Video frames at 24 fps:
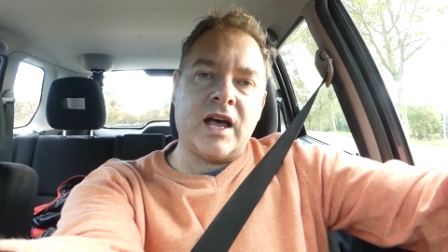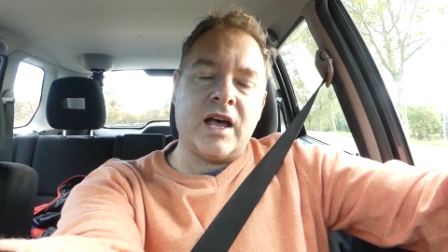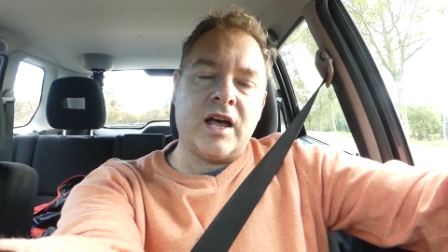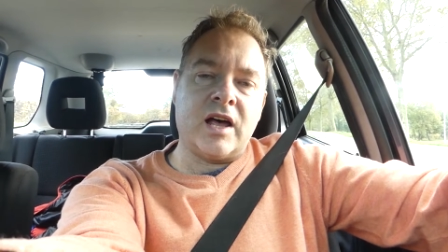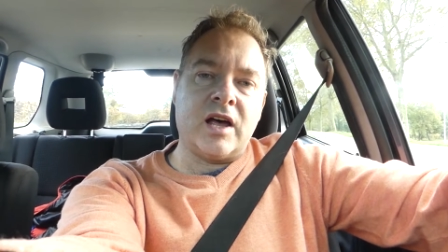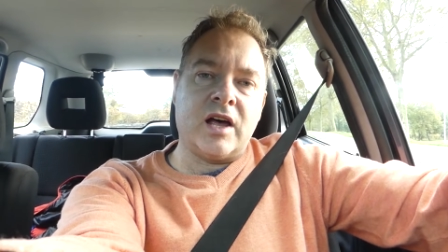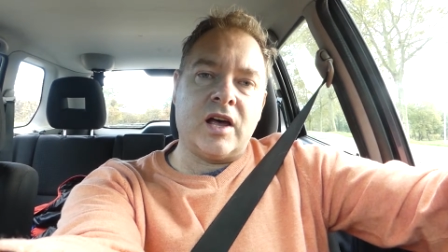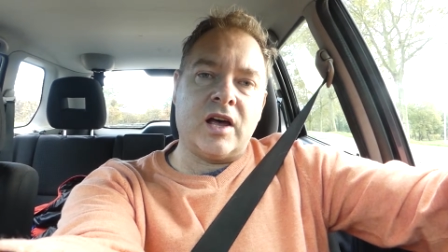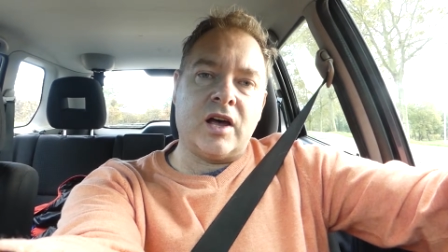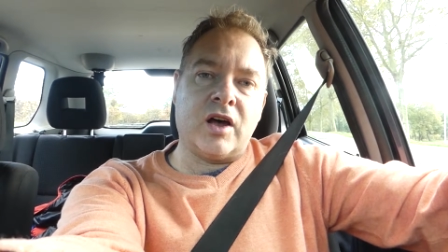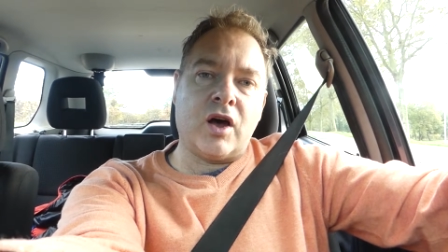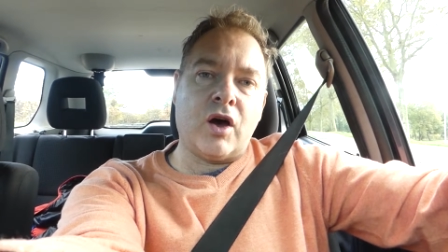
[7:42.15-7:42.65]

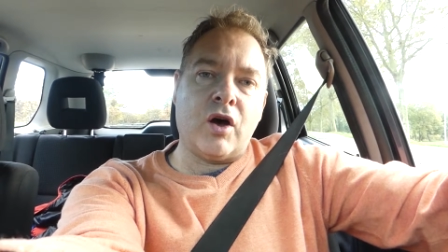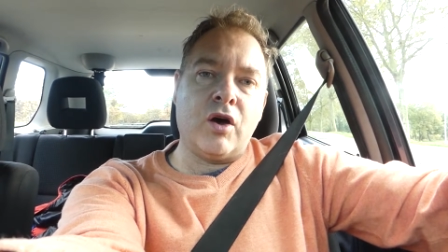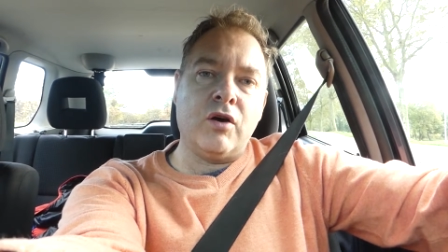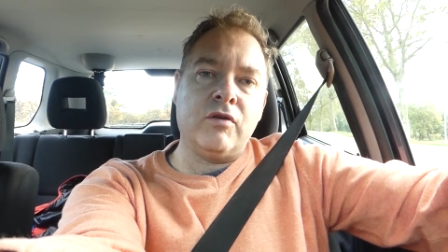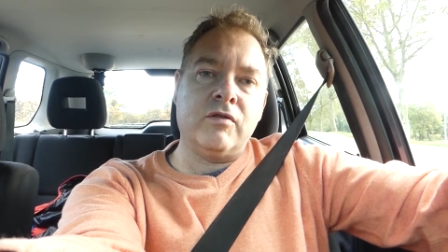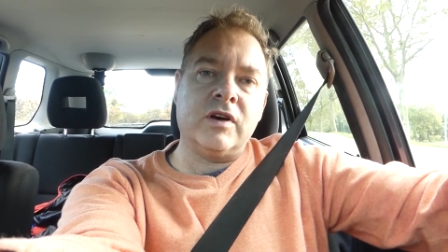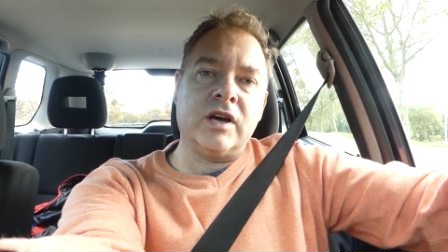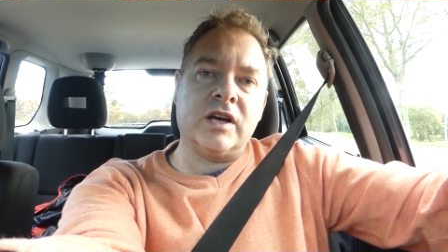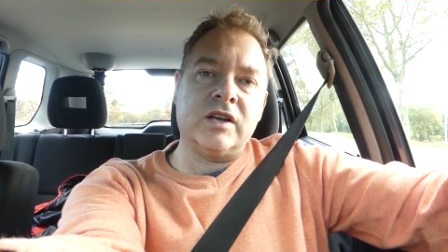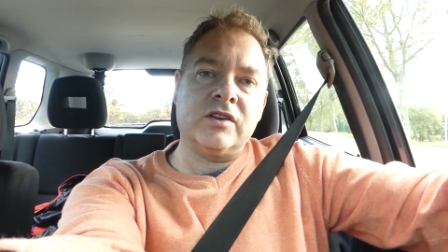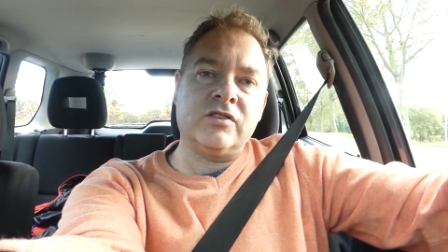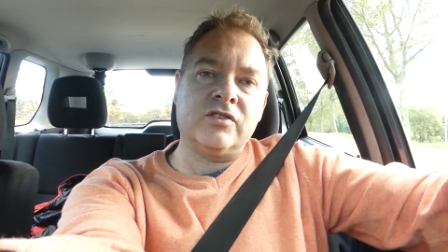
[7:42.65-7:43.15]

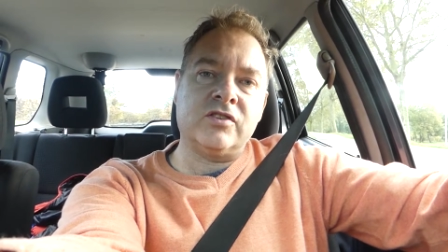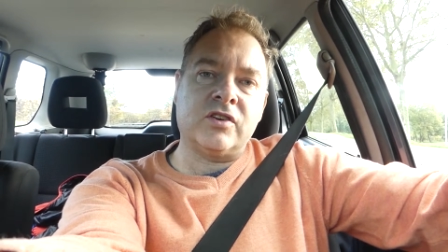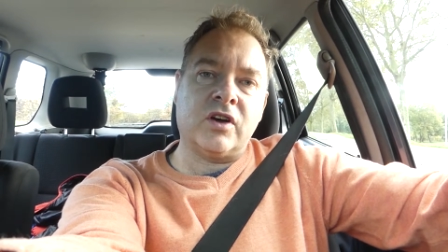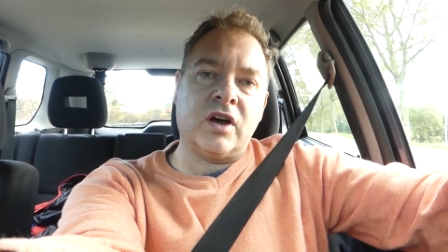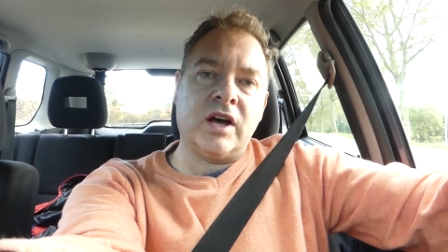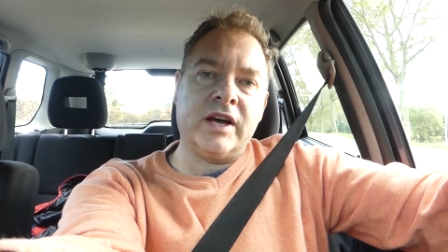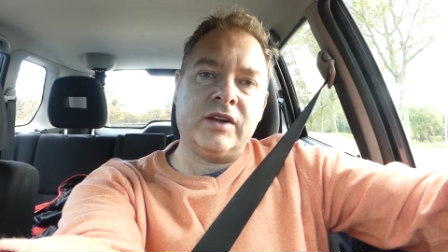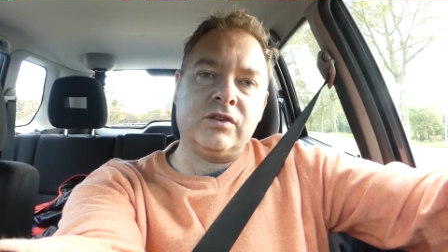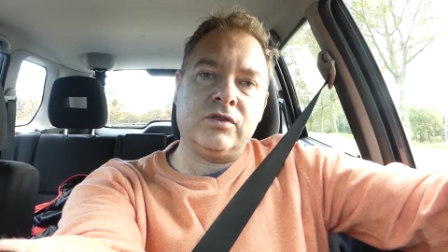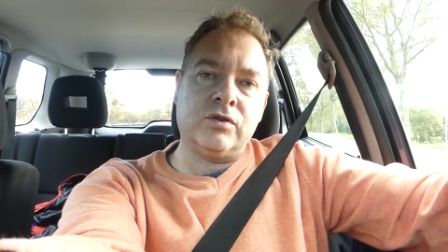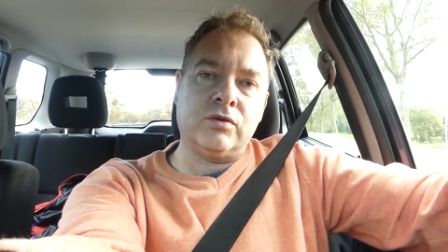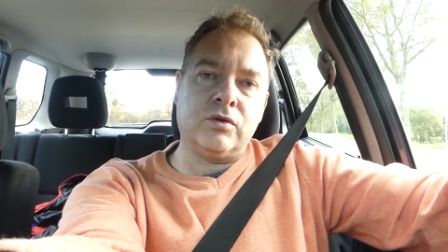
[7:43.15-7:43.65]

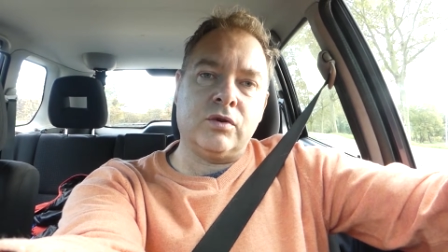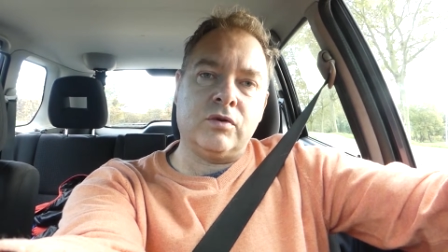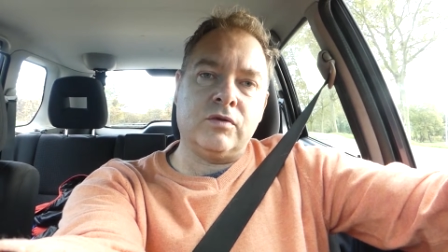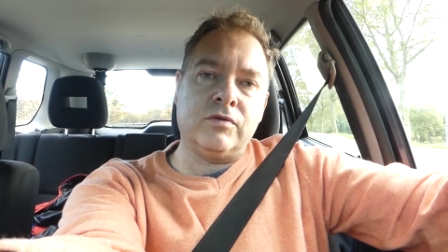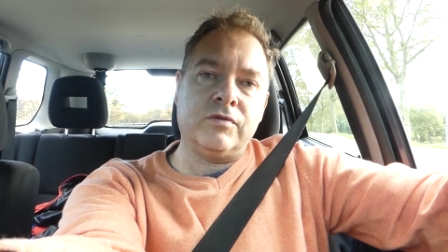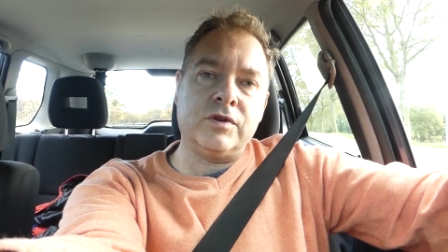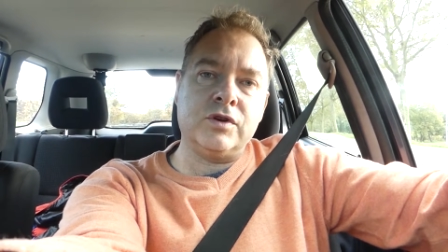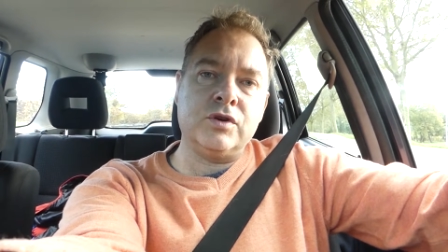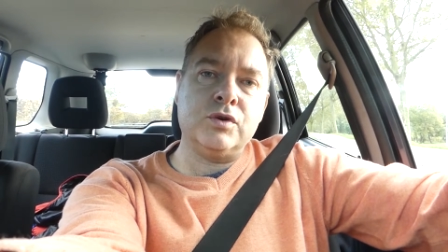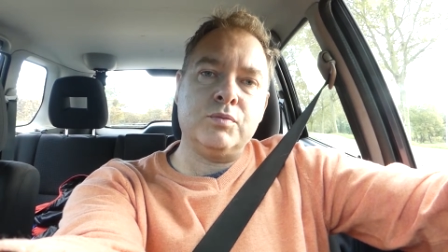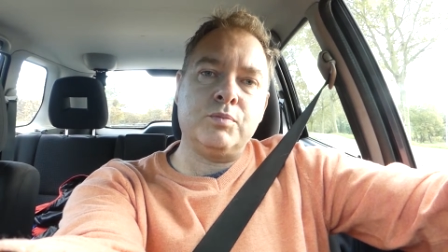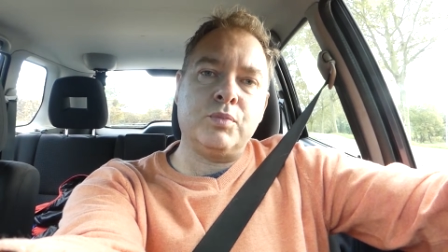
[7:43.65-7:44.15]
oversight or
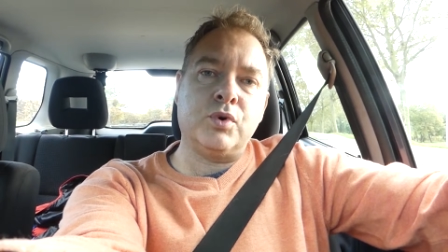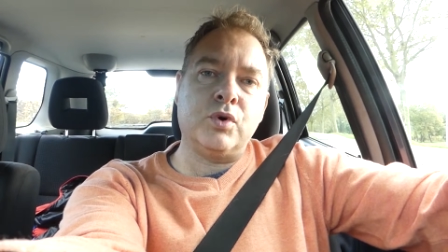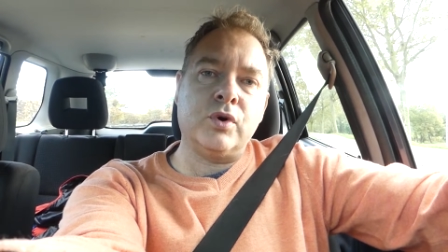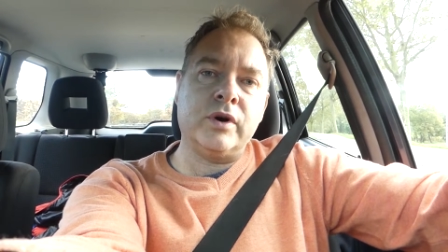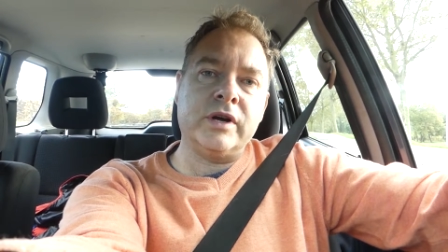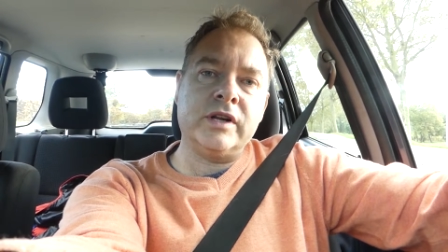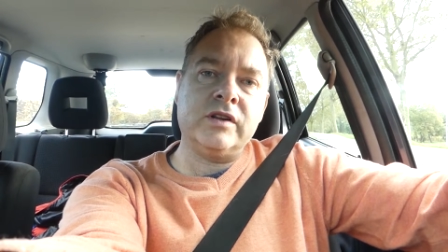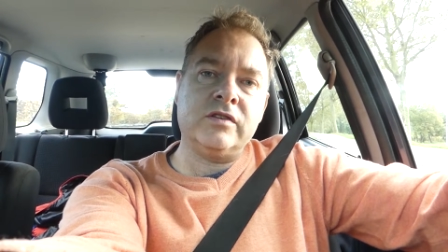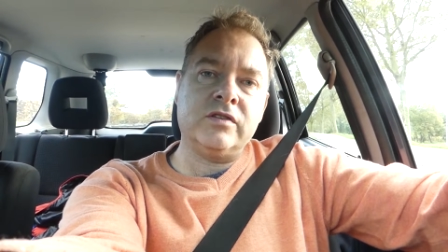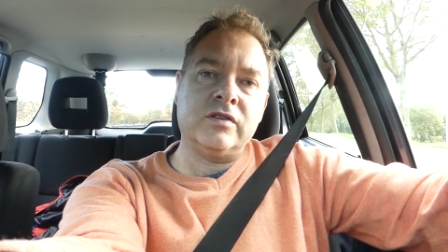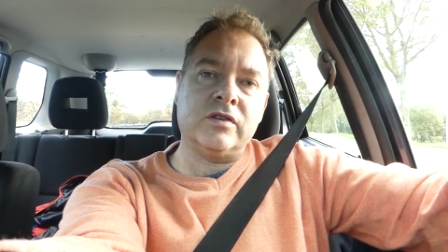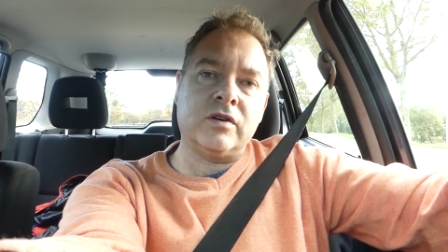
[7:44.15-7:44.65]

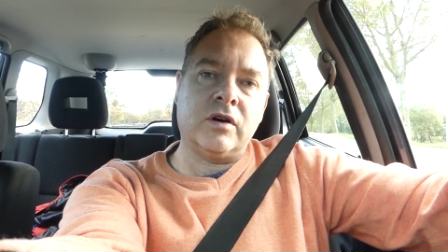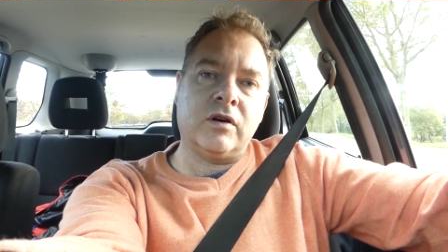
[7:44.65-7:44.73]
viewpoint